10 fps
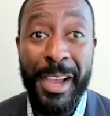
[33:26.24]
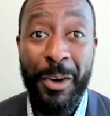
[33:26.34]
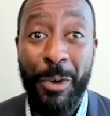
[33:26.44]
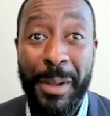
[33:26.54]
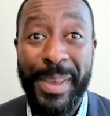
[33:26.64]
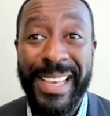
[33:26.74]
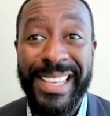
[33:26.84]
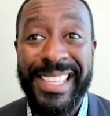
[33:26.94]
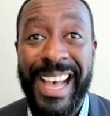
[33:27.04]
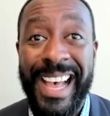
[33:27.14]
One
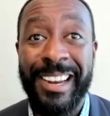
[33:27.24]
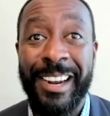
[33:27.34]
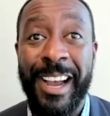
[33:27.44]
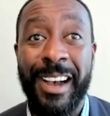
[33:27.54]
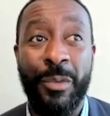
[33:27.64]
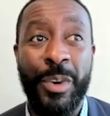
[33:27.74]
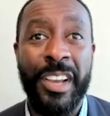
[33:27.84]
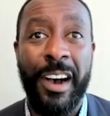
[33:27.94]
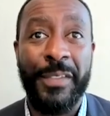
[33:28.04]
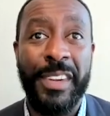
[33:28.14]
piece that we
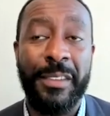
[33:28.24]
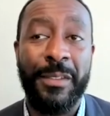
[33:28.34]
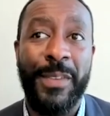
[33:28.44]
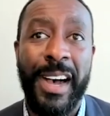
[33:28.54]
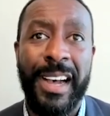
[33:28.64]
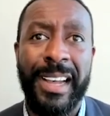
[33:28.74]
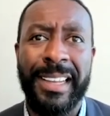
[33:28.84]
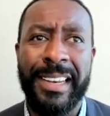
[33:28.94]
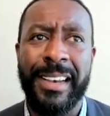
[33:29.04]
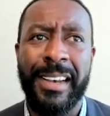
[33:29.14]
often
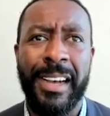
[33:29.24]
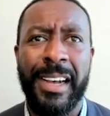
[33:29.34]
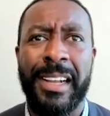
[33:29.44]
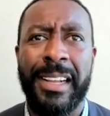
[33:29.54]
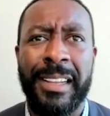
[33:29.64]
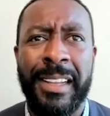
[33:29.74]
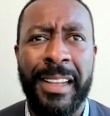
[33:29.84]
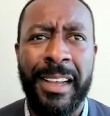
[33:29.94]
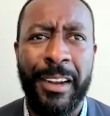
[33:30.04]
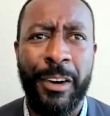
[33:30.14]
find
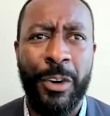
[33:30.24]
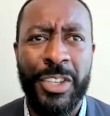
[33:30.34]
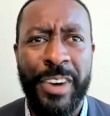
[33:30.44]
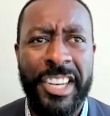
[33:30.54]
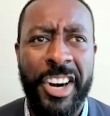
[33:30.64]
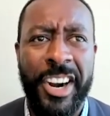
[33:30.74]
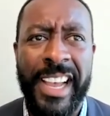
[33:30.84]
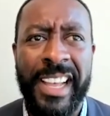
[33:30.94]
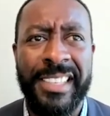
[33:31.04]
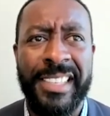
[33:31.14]
or scratch our
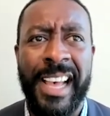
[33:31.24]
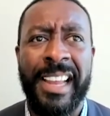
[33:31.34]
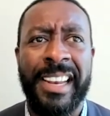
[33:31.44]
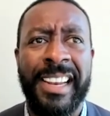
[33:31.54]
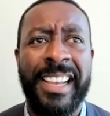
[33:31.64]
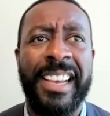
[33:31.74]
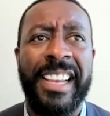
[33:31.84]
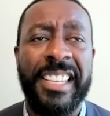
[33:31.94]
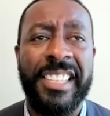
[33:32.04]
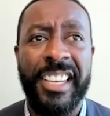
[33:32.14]
heads that
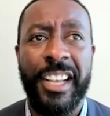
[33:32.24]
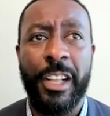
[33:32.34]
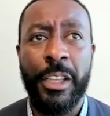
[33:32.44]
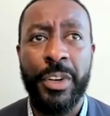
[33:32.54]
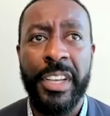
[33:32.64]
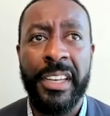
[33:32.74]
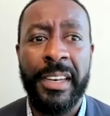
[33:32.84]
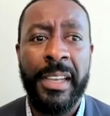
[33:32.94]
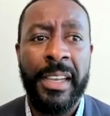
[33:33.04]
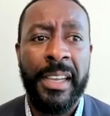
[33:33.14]
isn't included
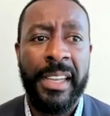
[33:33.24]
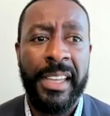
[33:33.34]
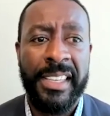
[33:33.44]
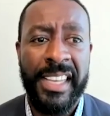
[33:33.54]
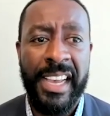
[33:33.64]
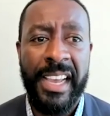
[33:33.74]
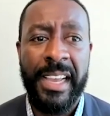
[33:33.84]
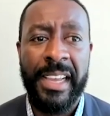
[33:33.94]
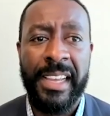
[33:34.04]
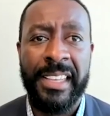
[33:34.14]
is
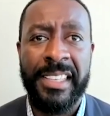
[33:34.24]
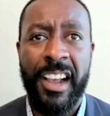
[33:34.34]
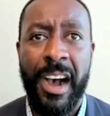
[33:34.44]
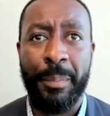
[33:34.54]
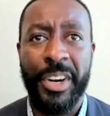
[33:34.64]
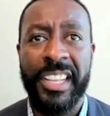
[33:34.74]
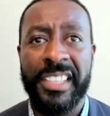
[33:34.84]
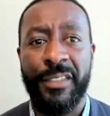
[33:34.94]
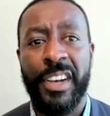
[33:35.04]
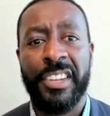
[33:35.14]
a
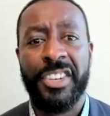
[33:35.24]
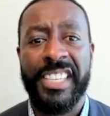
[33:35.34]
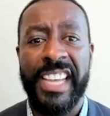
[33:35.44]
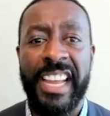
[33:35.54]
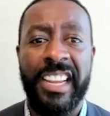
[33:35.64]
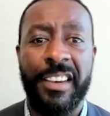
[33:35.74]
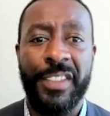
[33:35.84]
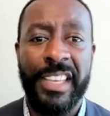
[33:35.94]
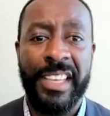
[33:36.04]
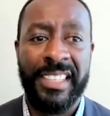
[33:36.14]
comprehensive understanding of
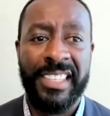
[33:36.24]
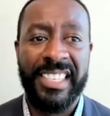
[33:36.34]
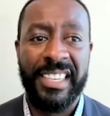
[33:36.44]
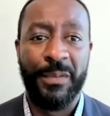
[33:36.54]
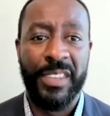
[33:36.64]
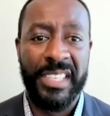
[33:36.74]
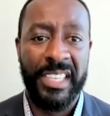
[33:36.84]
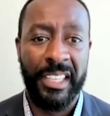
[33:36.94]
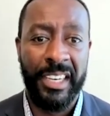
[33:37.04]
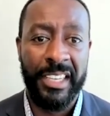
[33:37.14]
the existing
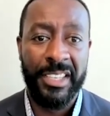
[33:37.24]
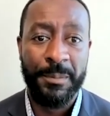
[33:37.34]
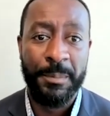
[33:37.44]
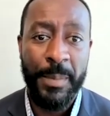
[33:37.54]
facilities.